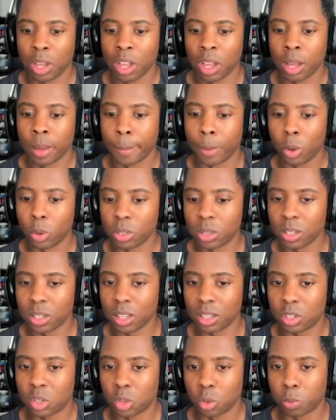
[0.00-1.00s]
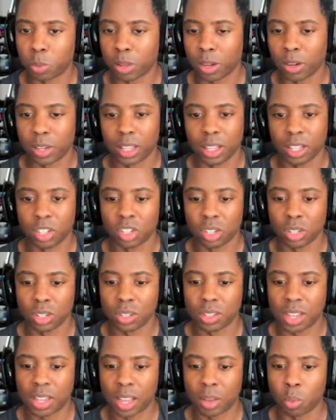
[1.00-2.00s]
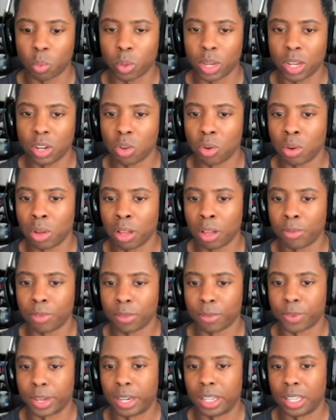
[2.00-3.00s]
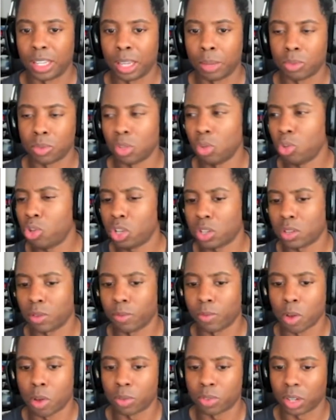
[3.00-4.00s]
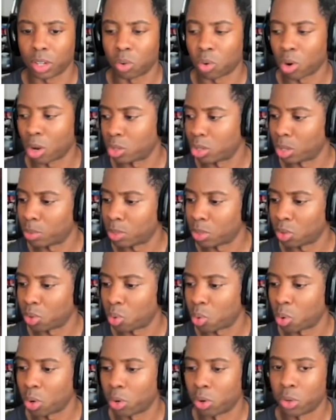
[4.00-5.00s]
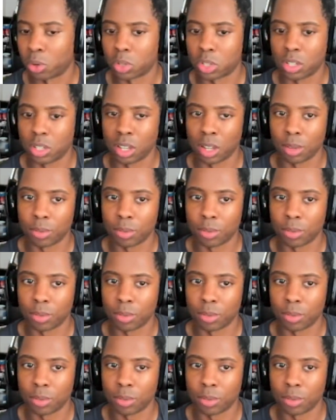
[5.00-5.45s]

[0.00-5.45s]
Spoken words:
most of the 2-player glitches that we know of in fighting games usually just involves like cross-ups in the corner and stuff.